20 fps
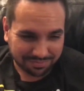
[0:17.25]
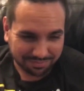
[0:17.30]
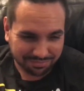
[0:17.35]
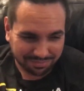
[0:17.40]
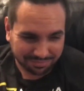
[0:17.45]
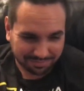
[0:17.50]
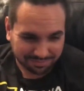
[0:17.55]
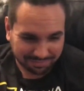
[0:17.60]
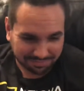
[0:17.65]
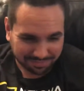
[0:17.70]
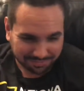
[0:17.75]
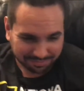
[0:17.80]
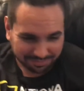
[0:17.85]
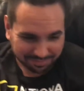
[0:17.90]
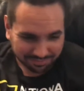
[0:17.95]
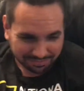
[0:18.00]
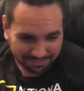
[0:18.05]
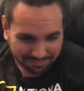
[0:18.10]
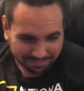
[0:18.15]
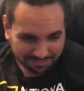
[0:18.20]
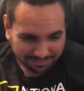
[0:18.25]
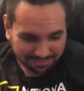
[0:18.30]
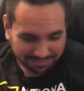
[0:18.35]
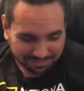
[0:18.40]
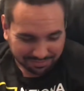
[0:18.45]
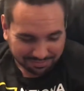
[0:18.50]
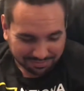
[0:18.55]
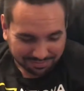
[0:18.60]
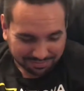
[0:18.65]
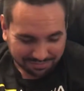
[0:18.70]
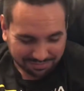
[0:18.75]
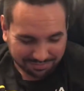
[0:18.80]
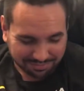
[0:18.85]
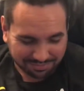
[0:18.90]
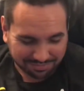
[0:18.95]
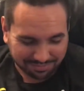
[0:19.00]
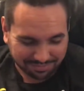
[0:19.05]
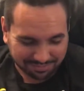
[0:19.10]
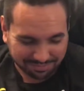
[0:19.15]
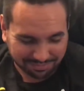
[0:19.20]
I almost such a dick.
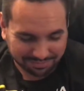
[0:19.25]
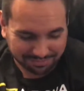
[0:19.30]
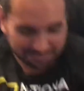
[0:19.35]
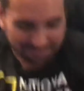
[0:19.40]
Wake